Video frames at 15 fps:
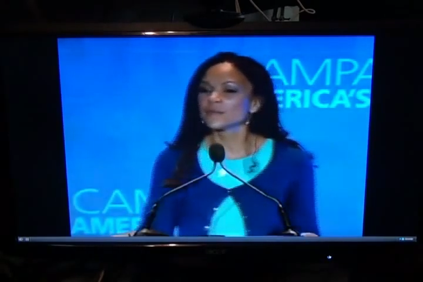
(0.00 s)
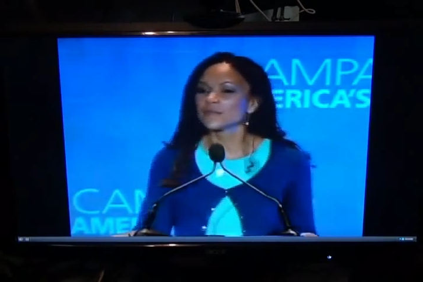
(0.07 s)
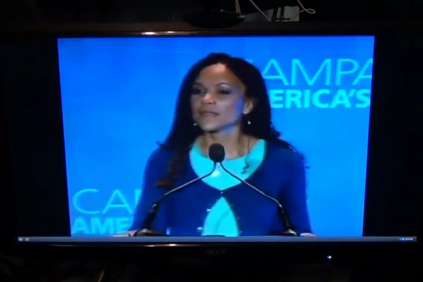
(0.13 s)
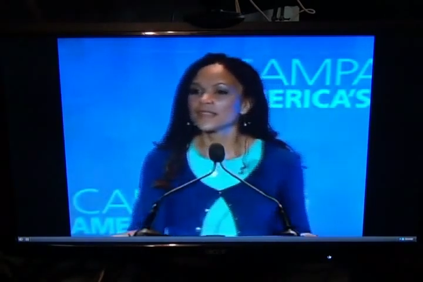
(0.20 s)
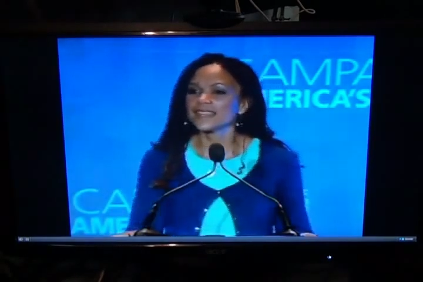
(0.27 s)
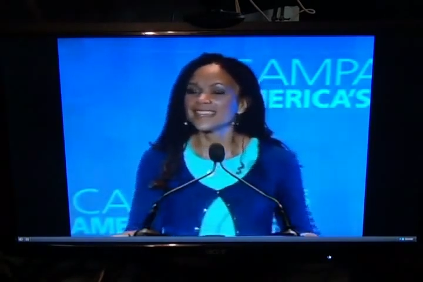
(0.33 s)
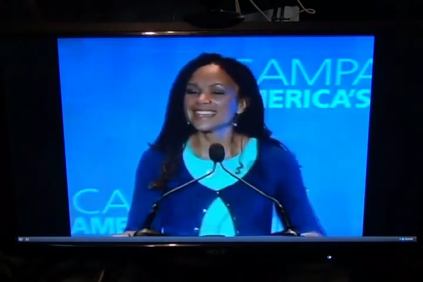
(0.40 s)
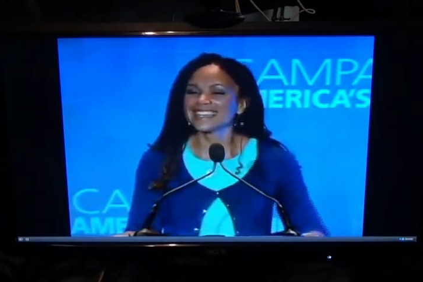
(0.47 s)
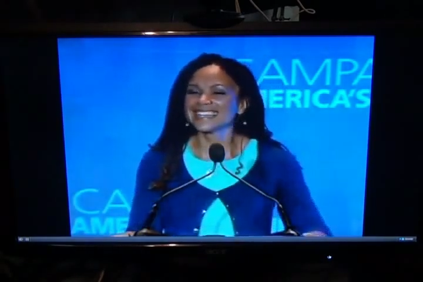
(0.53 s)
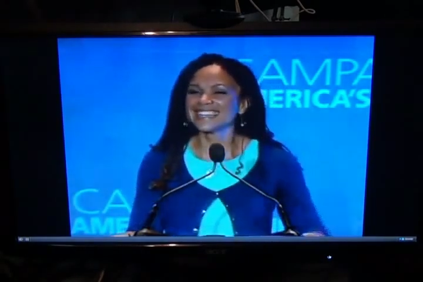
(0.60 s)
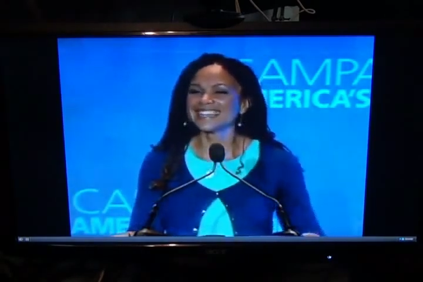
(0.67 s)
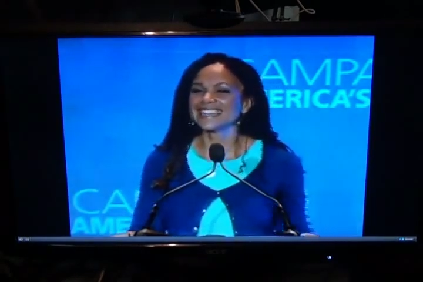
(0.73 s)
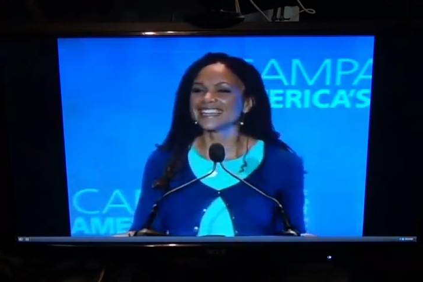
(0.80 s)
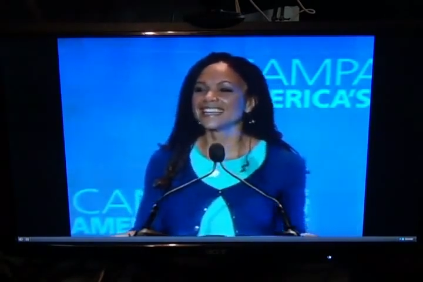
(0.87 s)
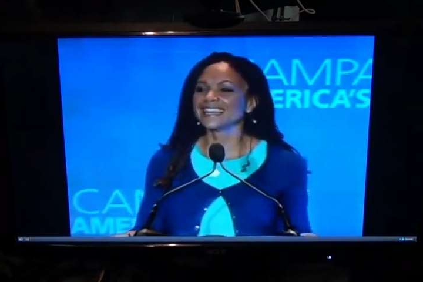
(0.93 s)

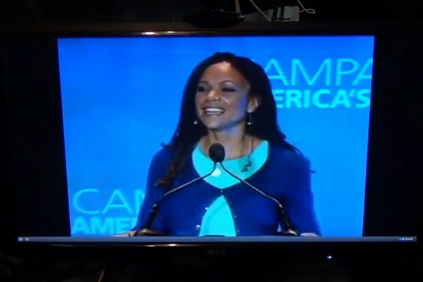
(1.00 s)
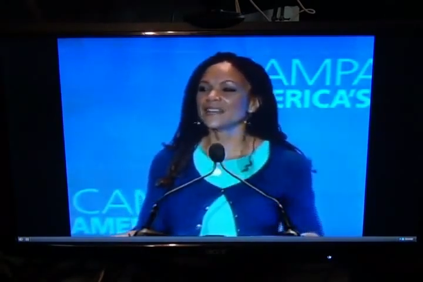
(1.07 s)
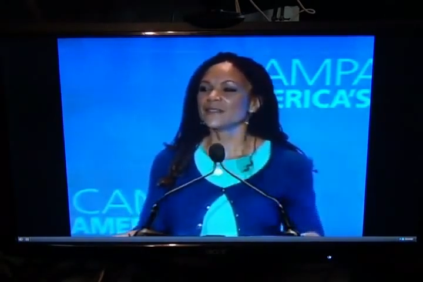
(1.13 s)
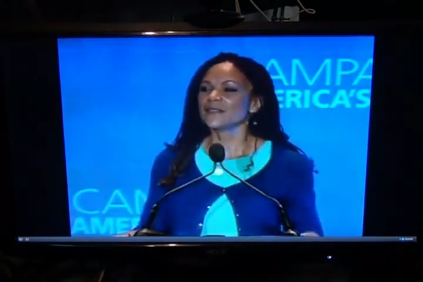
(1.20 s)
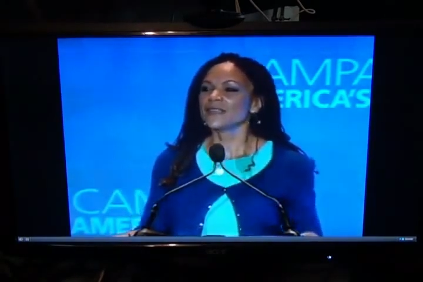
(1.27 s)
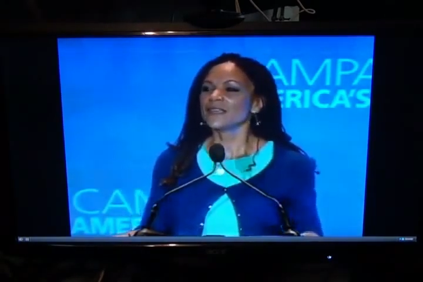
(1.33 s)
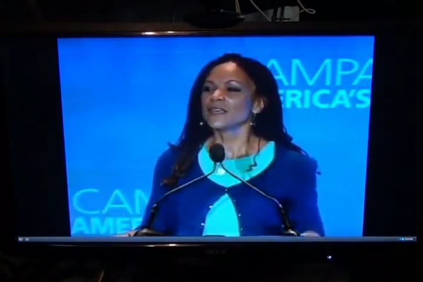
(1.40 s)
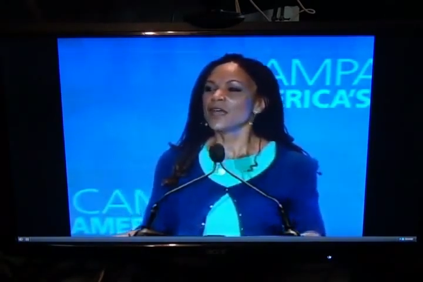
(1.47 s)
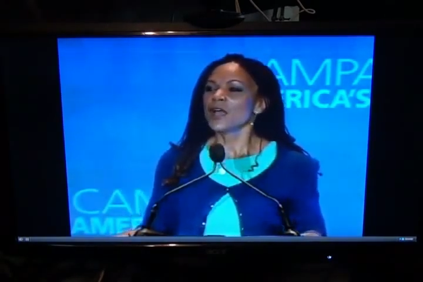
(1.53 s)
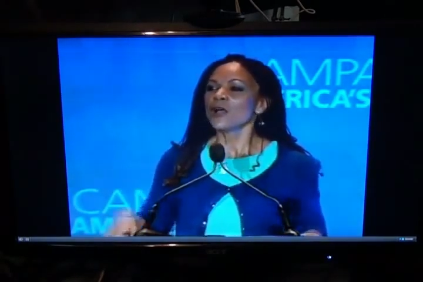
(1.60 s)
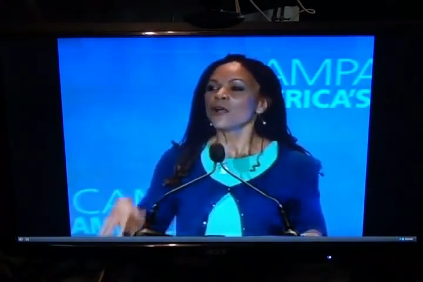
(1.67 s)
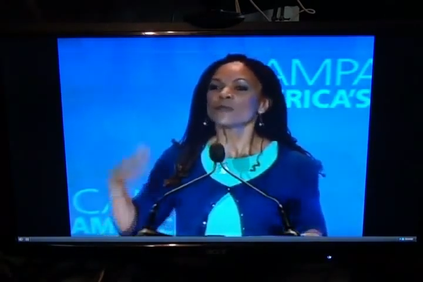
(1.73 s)
Nobody speaks.